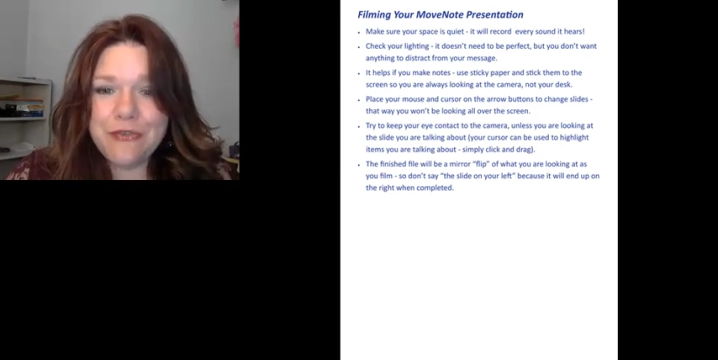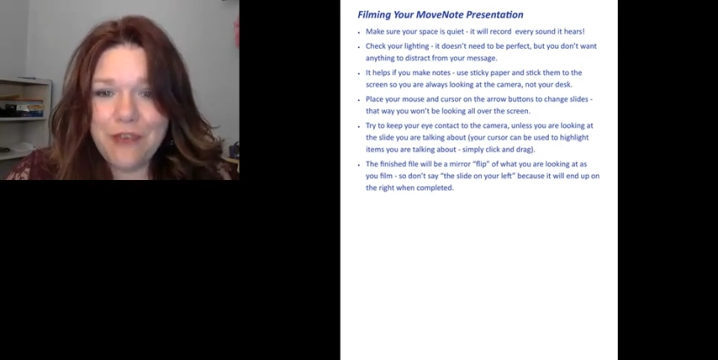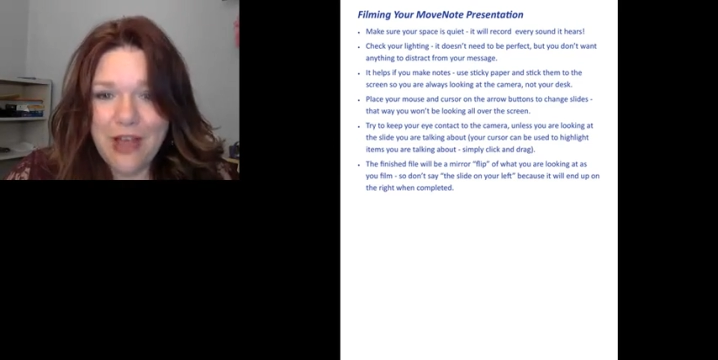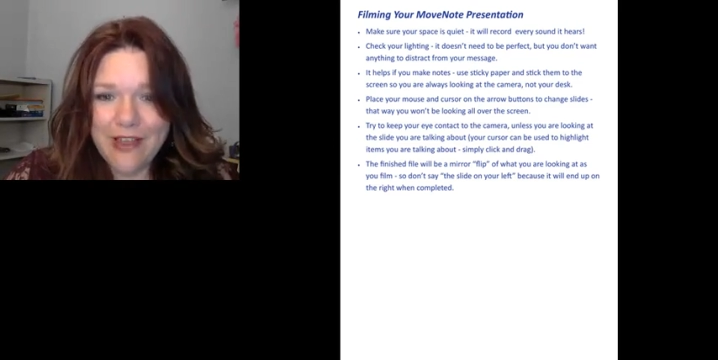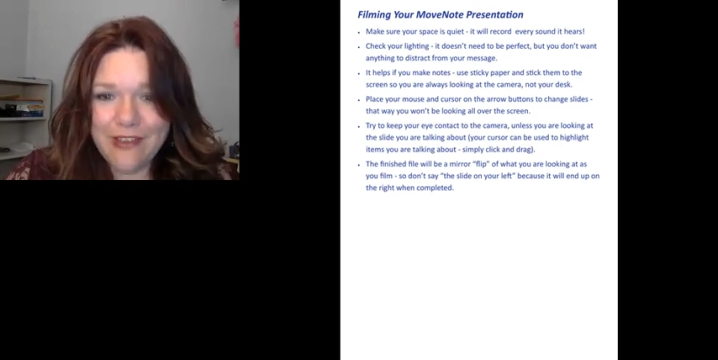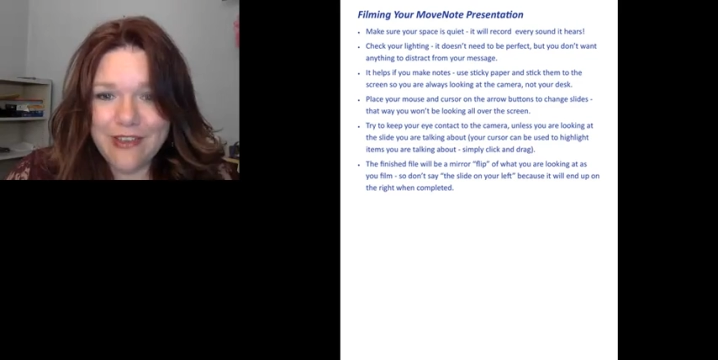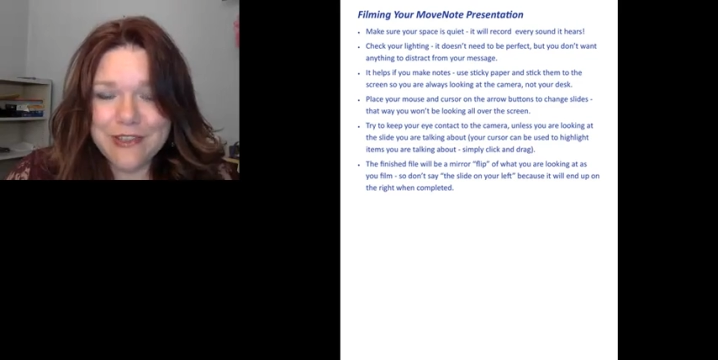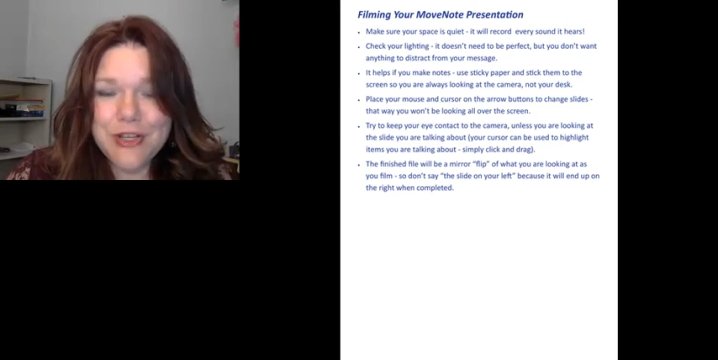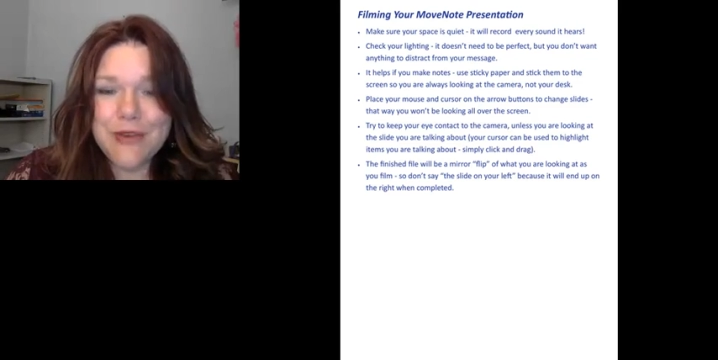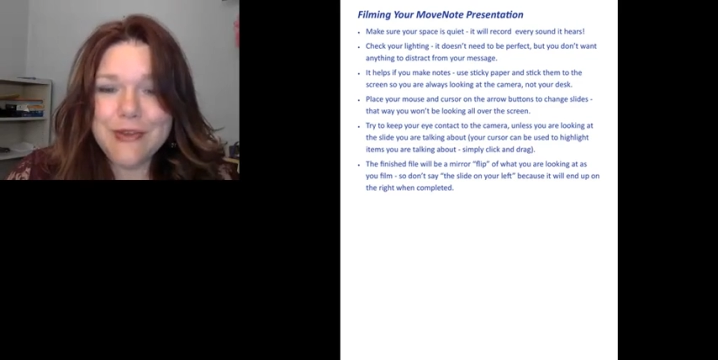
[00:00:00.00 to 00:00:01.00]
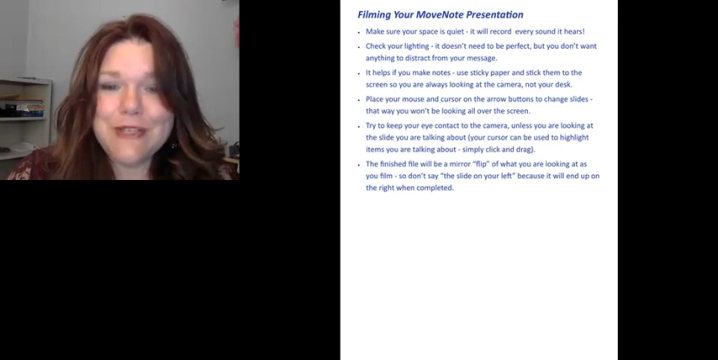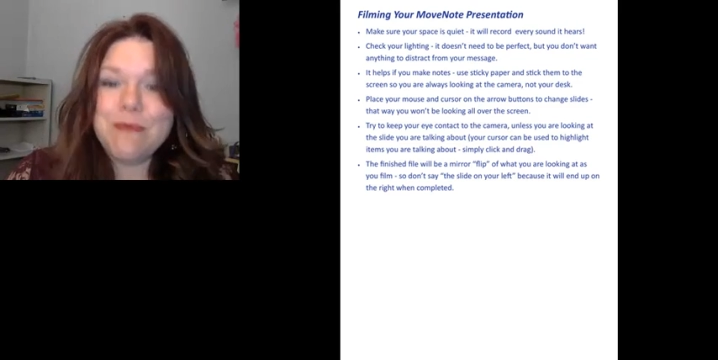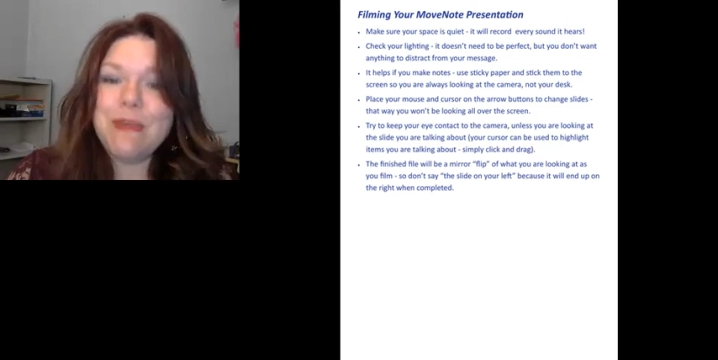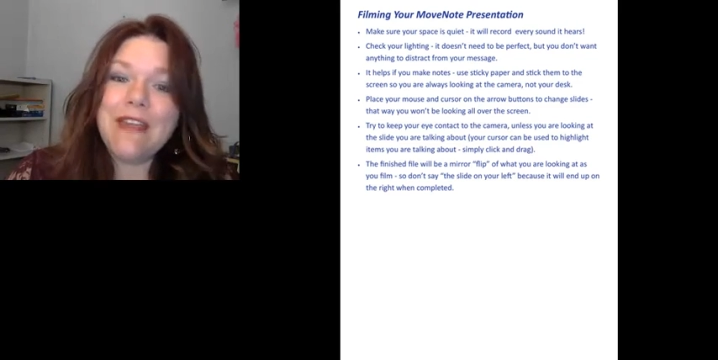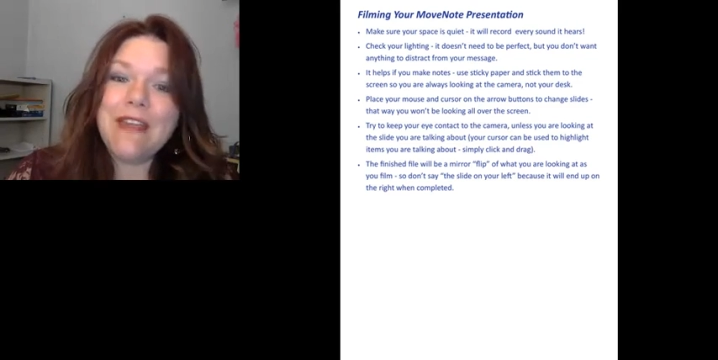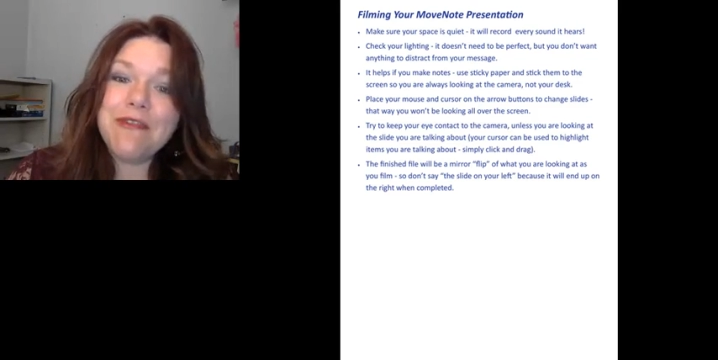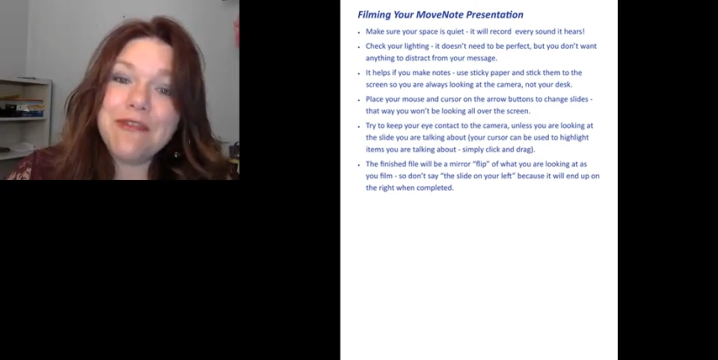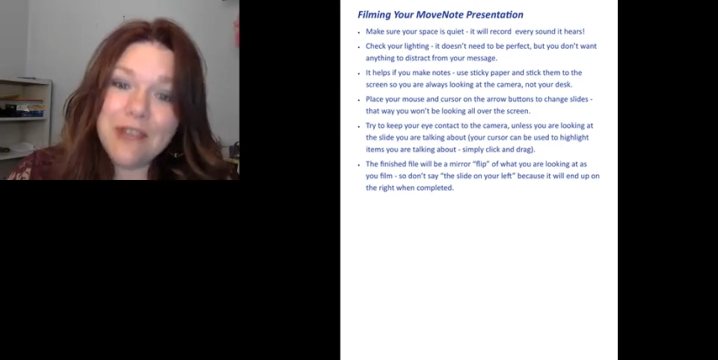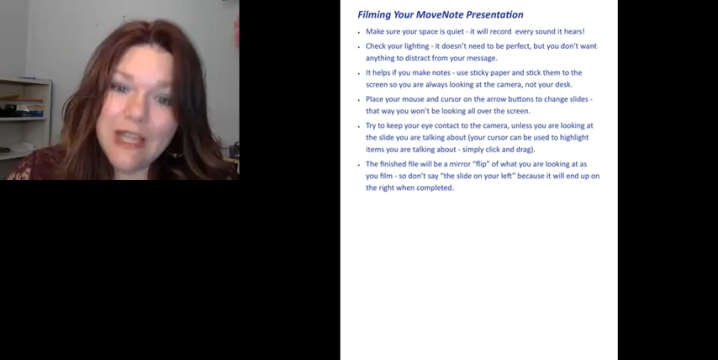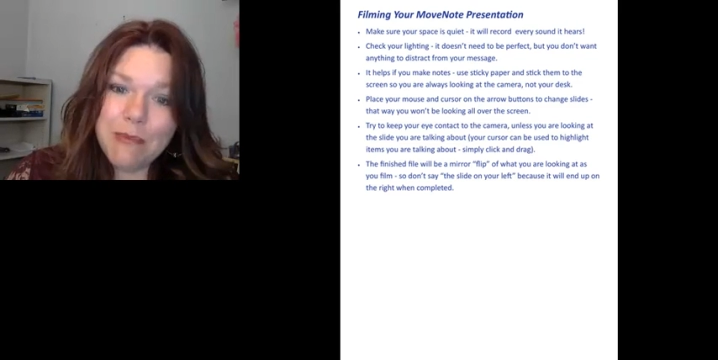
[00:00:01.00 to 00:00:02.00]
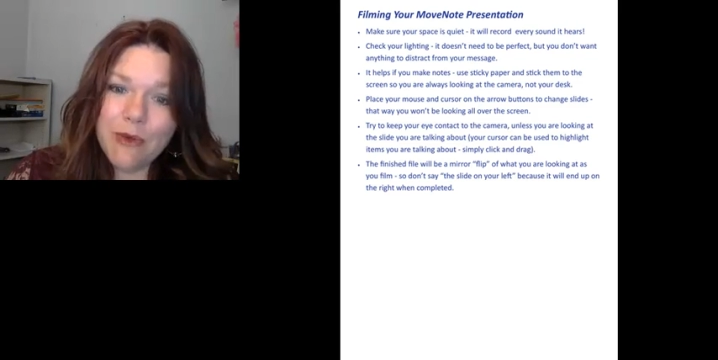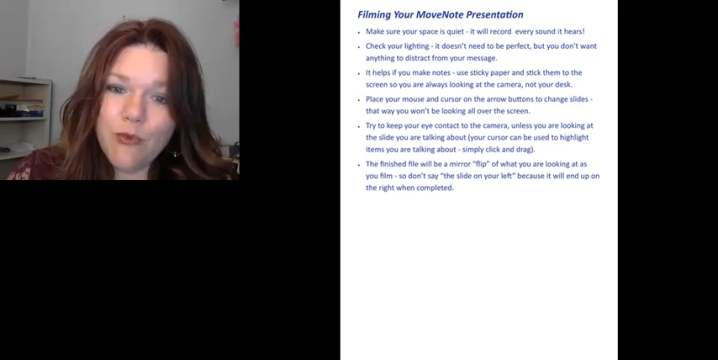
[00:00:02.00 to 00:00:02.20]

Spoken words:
file is going to be a flip